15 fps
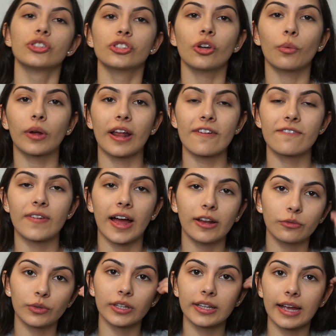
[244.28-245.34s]
So what I
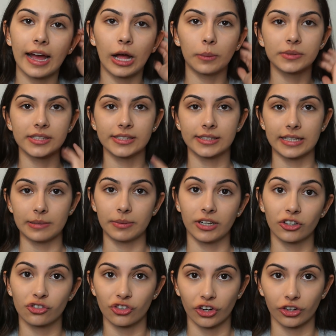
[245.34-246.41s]
find really helps is keeping
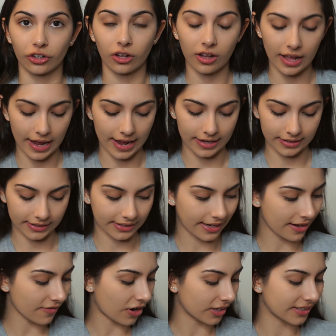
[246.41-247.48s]
a journal and it's
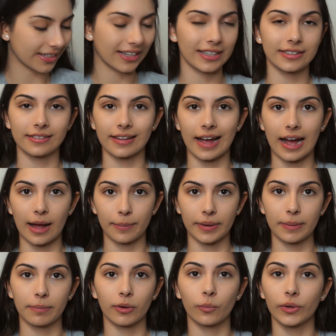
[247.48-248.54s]
kind of hard to get into the
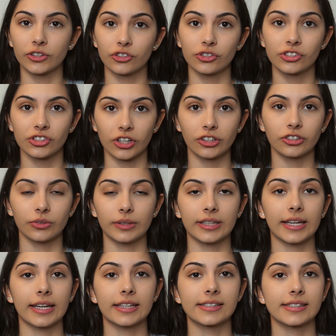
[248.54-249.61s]
habit, but once you start doing
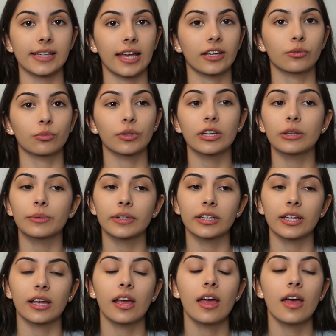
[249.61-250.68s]
it, it's like really,
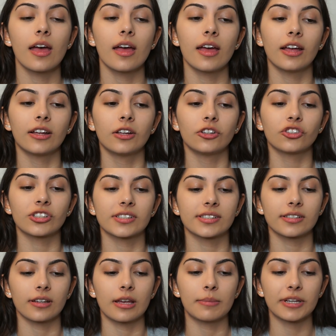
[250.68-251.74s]
really
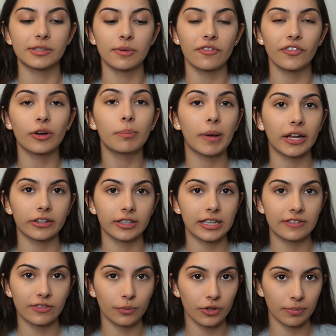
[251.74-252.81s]
just, it makes me feel better.
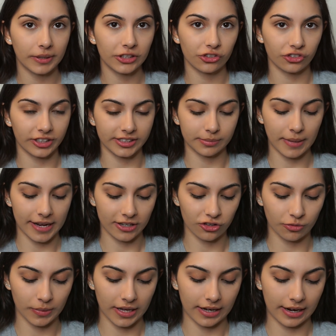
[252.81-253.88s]
Even with my stress
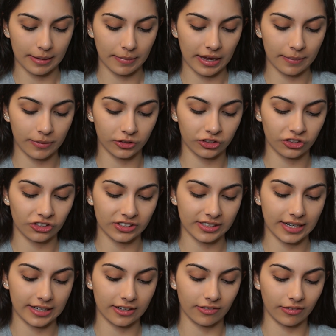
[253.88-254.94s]
management, I'm able to just
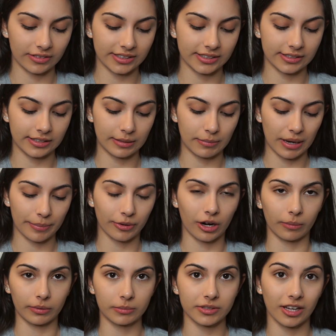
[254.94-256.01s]
kind of see my
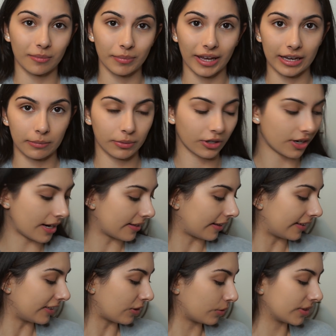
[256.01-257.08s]
problems on paper and
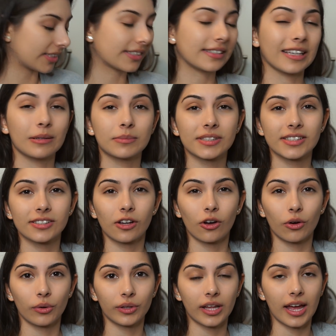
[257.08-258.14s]
then they don't seem
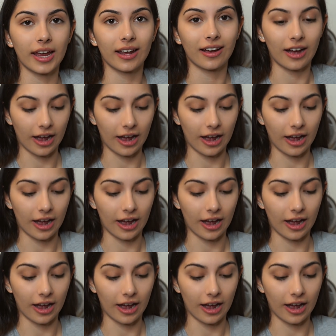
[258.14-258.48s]
so like